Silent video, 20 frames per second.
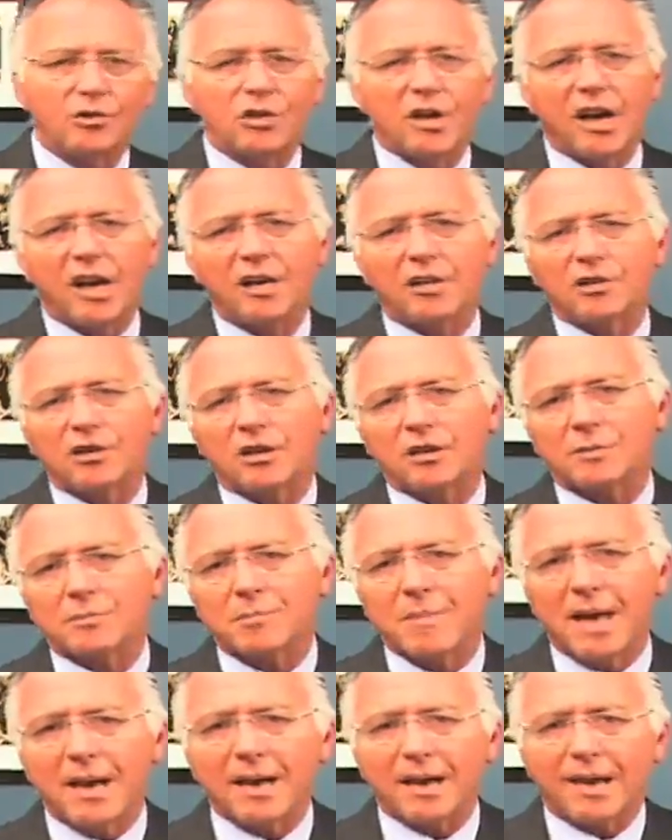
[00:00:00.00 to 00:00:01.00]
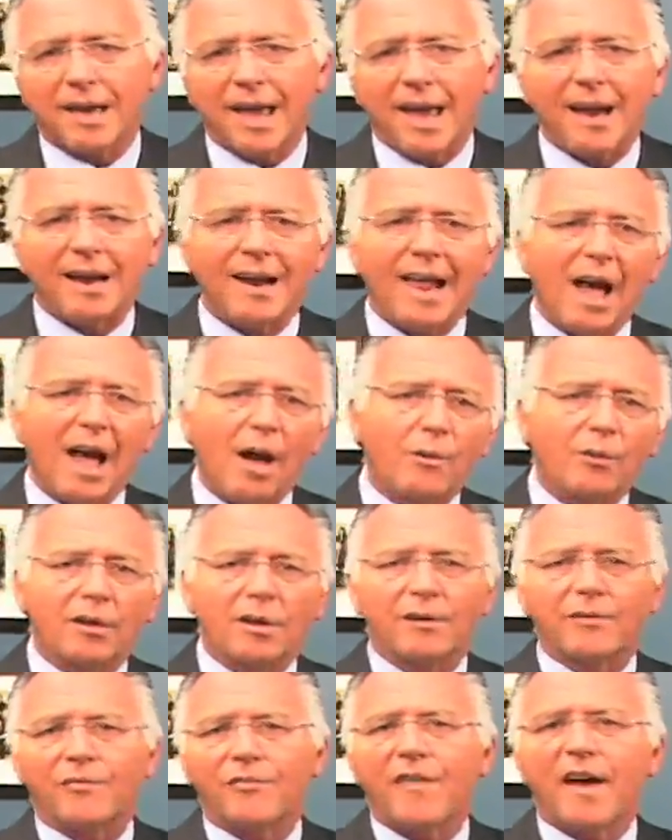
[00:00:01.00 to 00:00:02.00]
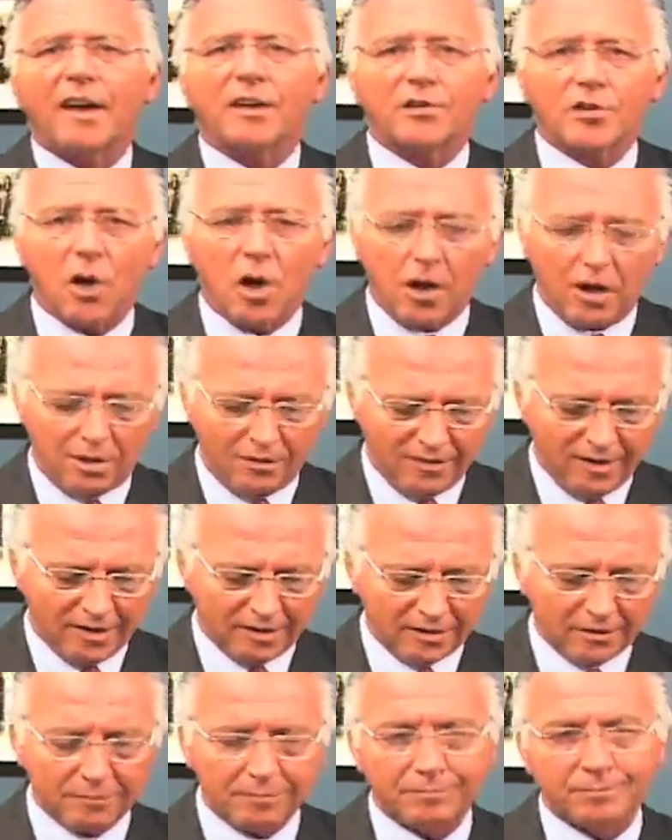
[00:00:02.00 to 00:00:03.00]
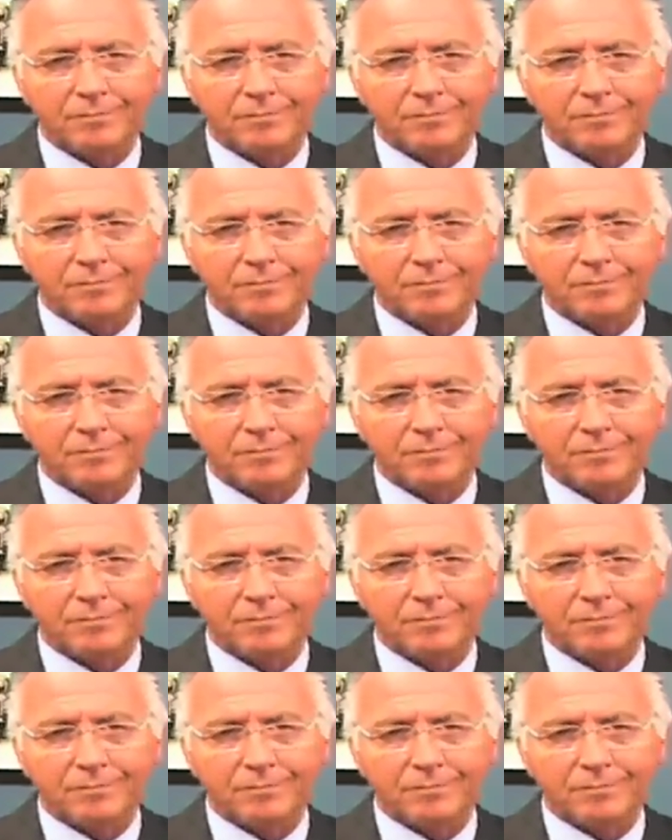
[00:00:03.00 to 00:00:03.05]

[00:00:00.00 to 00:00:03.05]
changes, Medicaid, how will it affect all of us?